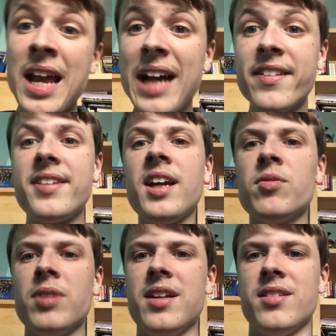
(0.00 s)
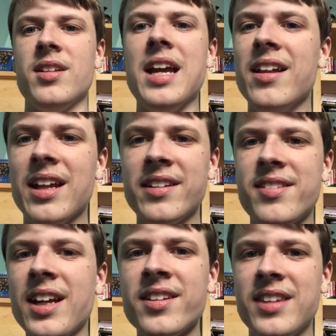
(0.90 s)
And the second reason, and the
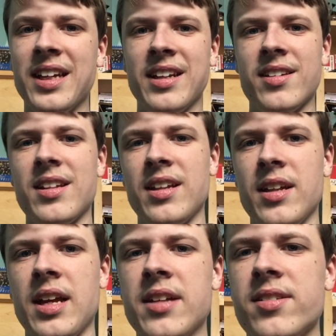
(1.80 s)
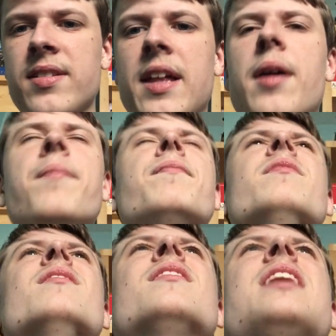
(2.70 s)
second thing is that
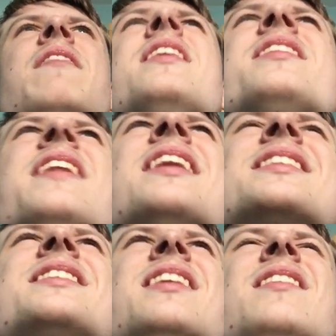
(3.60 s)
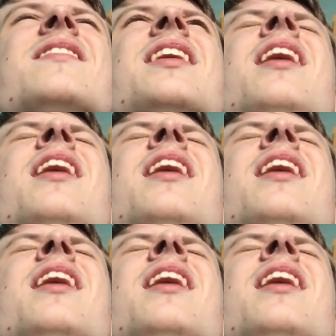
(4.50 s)
if he thinks that